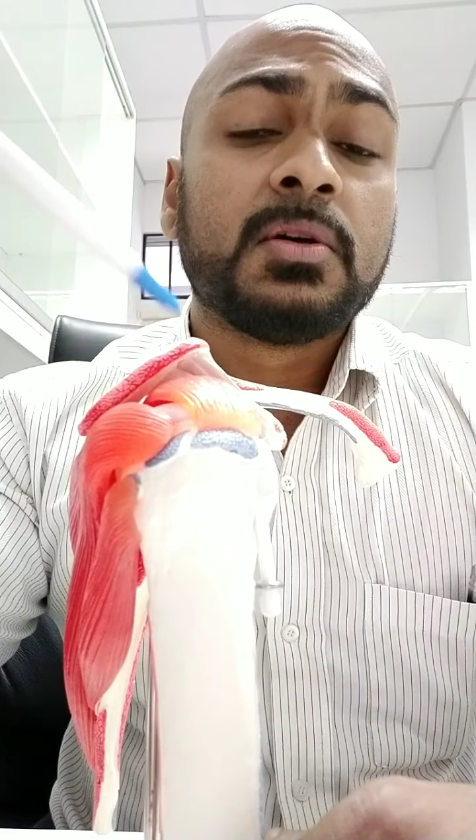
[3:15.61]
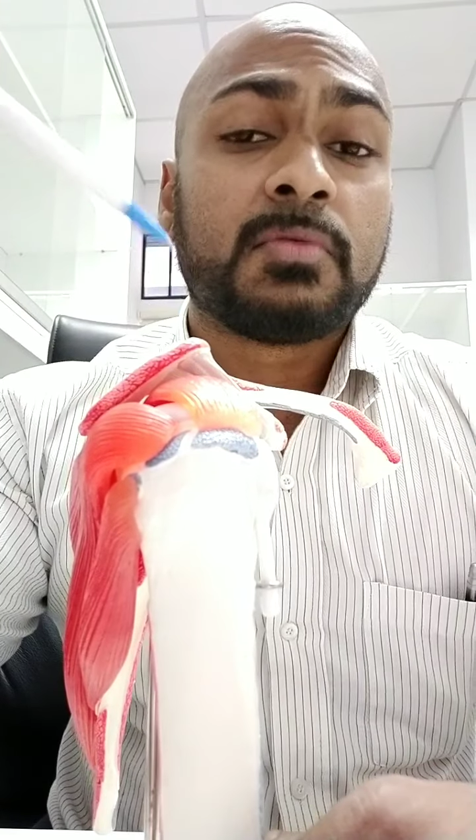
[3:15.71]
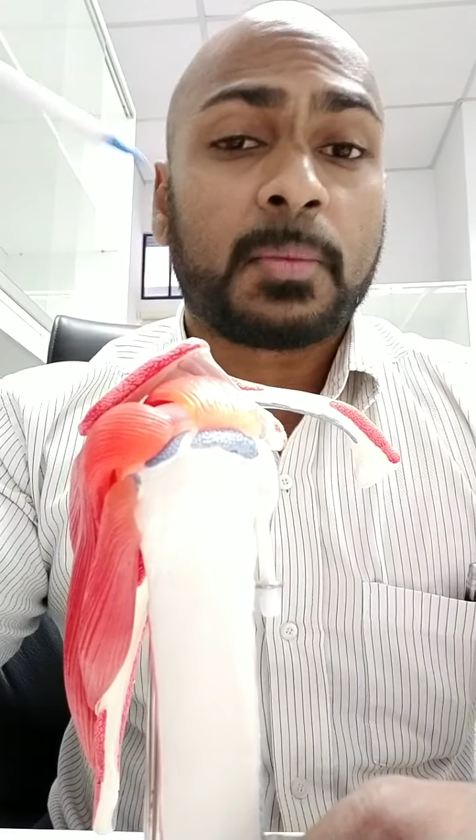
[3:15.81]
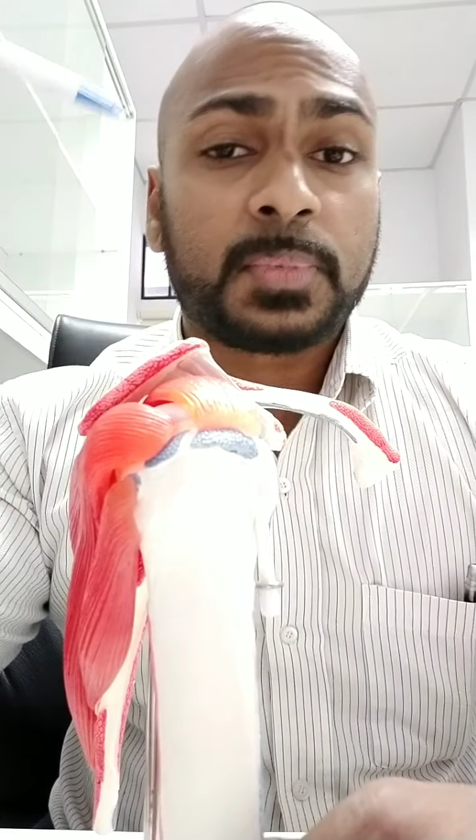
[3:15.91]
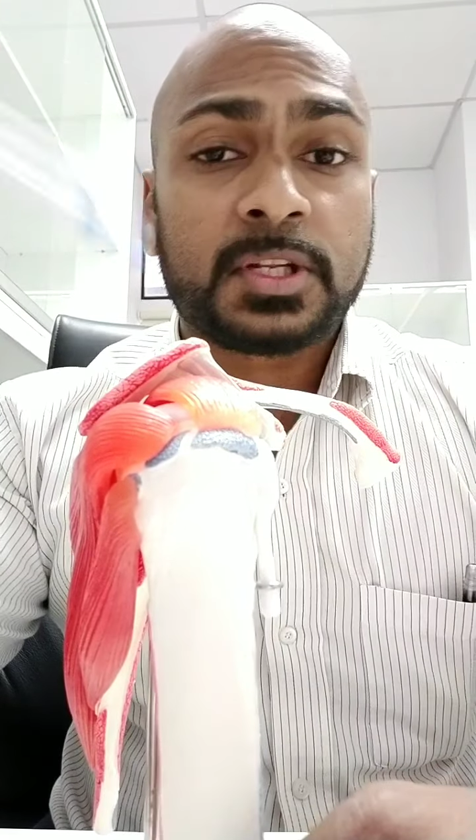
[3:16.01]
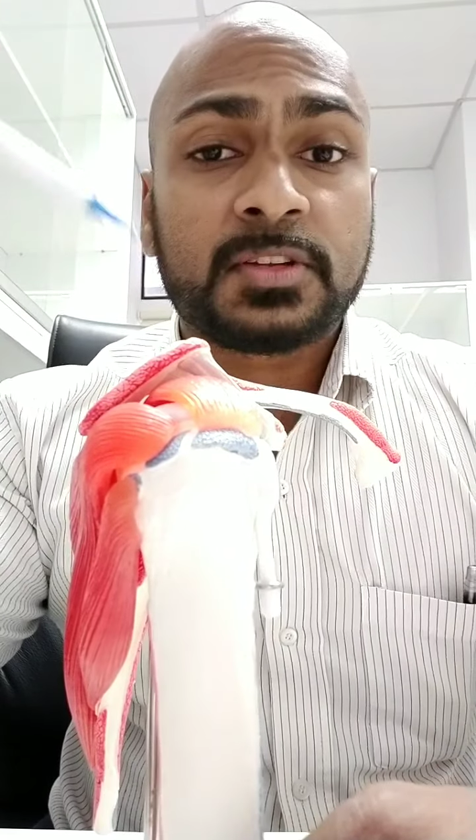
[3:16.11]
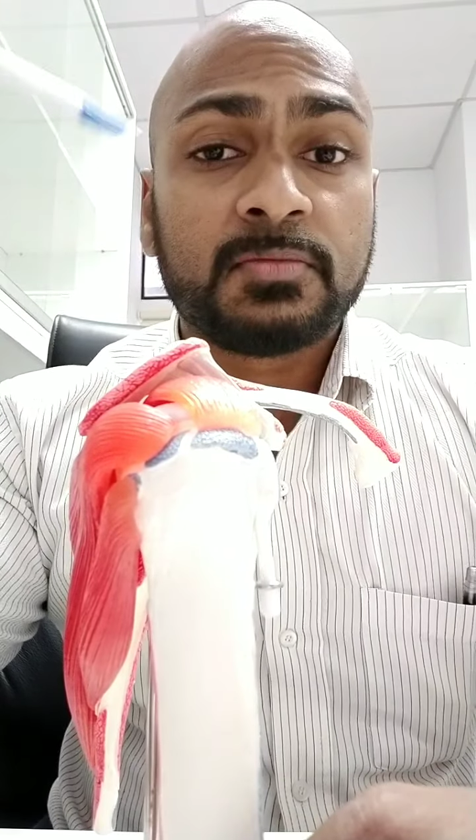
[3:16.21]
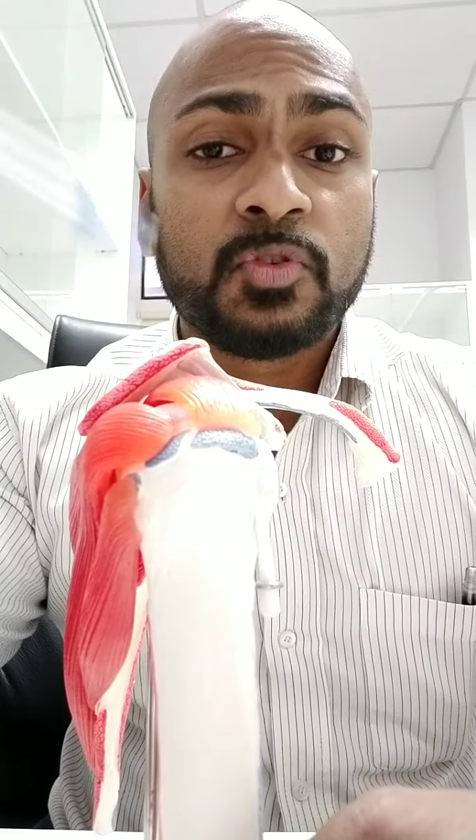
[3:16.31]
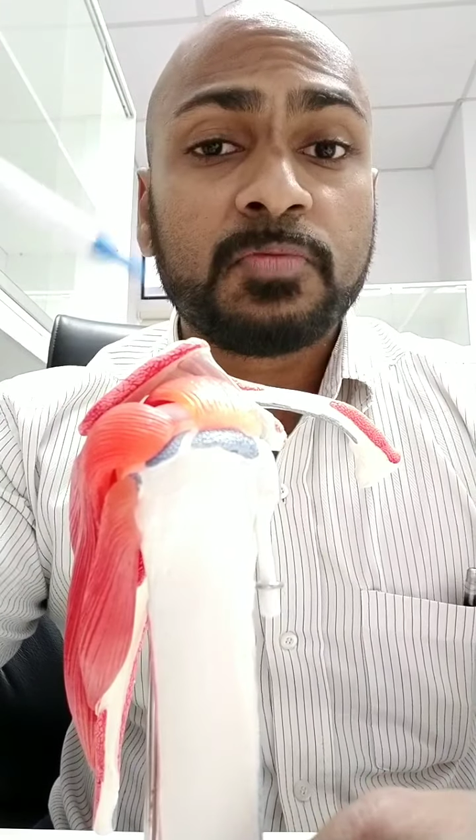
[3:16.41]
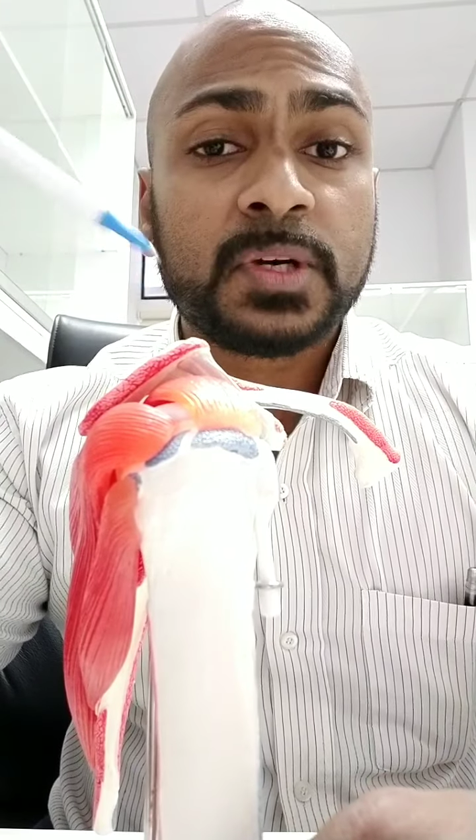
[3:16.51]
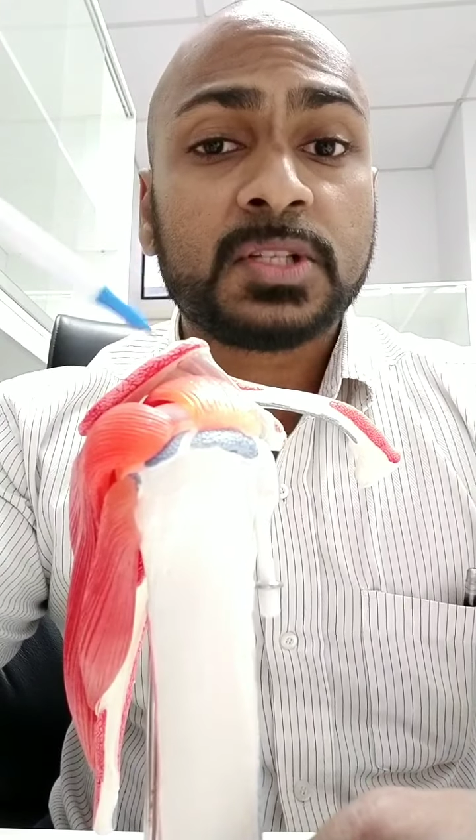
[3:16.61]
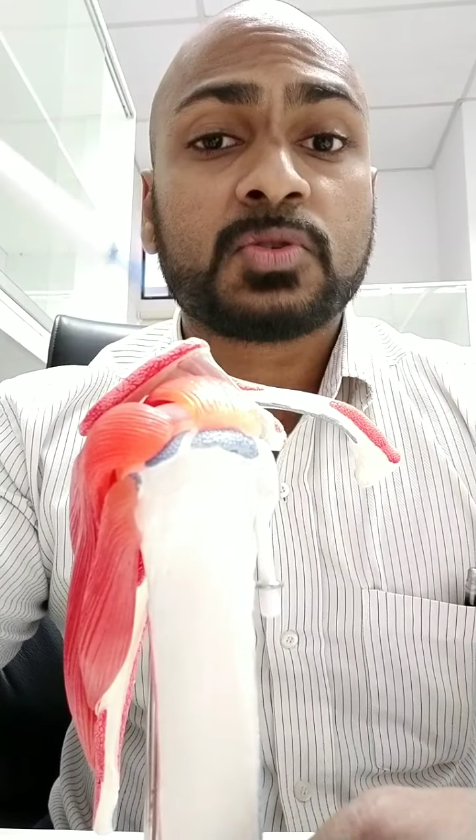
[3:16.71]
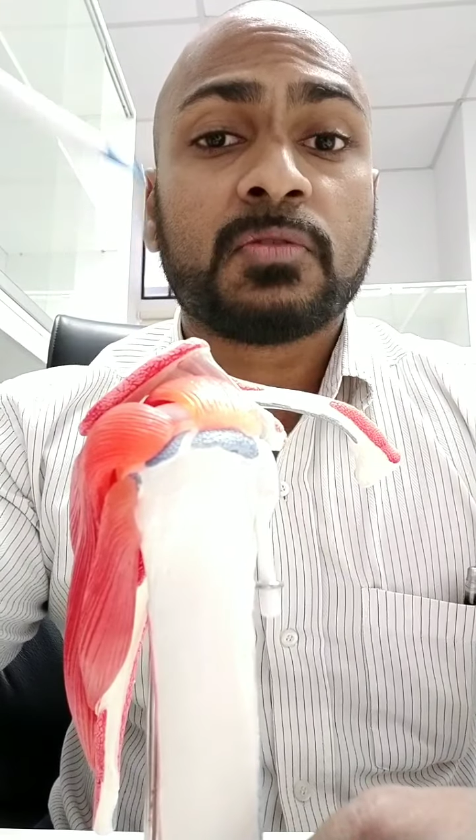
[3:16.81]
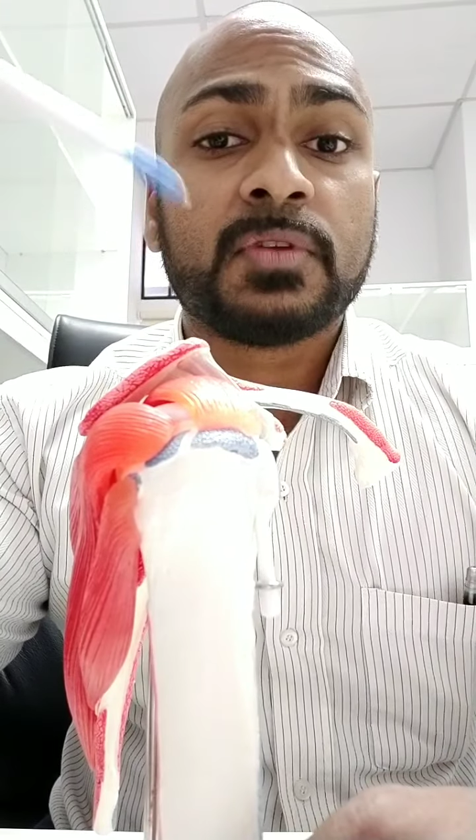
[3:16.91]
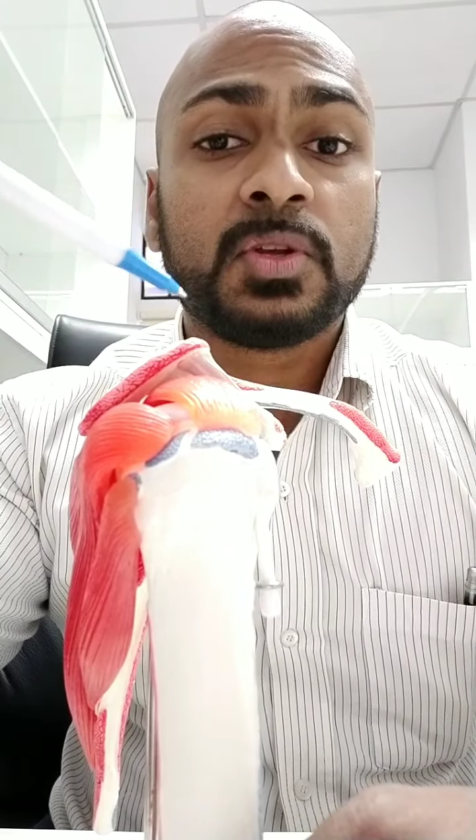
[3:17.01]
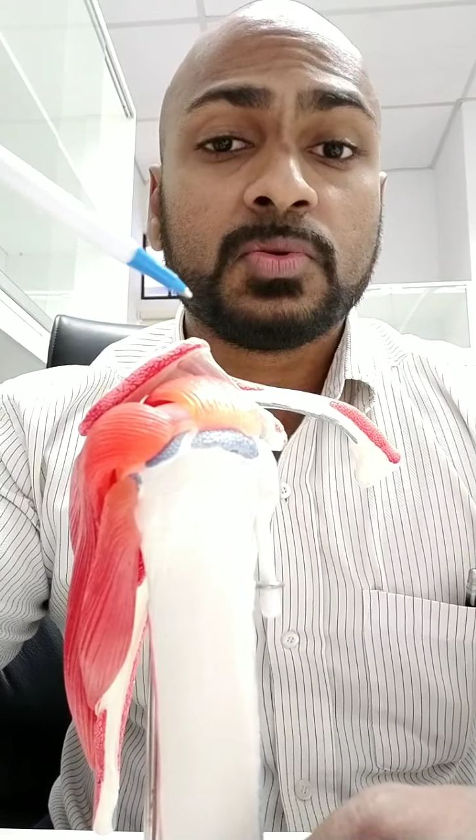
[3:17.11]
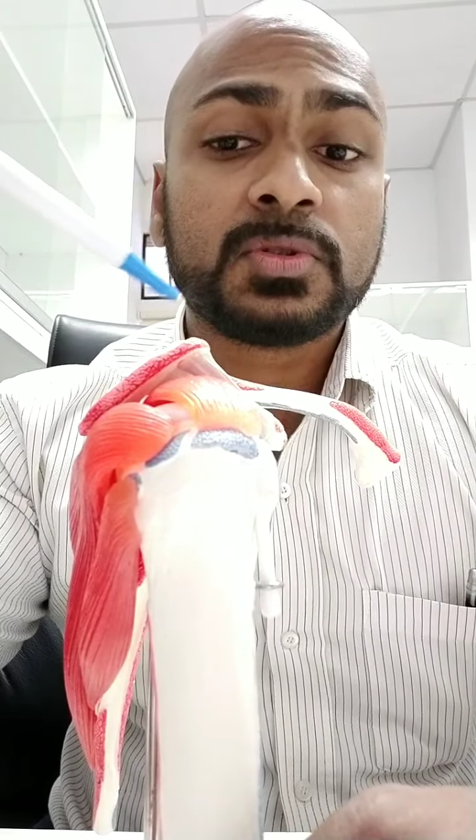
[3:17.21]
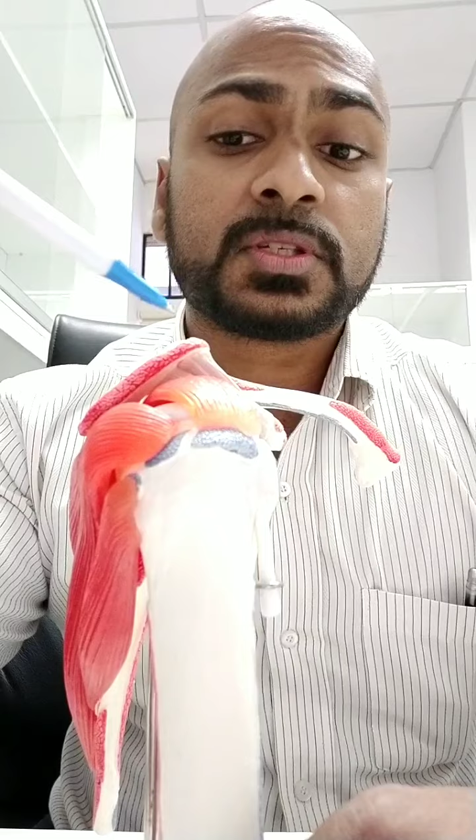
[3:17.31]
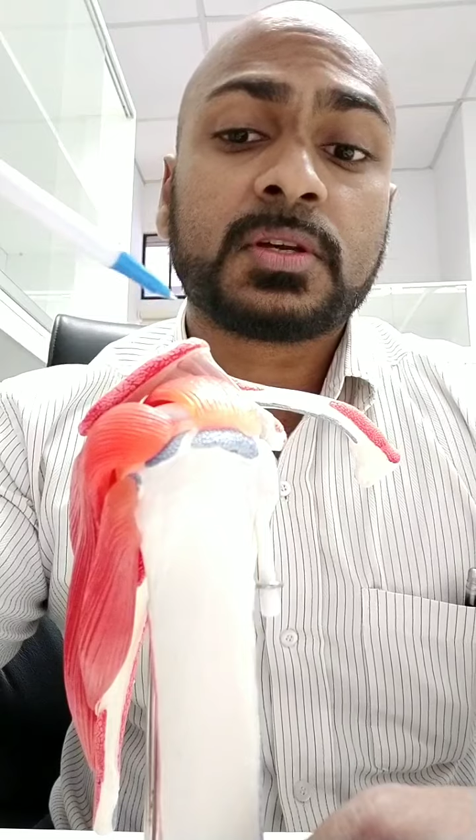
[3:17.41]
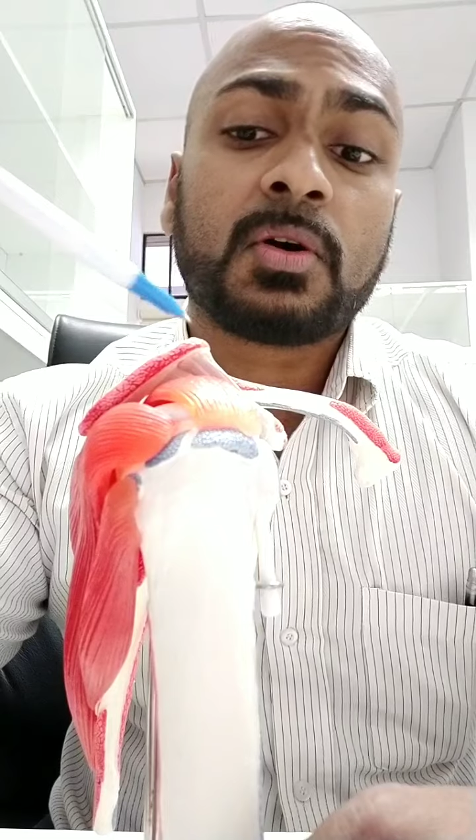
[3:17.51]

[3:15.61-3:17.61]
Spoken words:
Repetitive movements, overuse,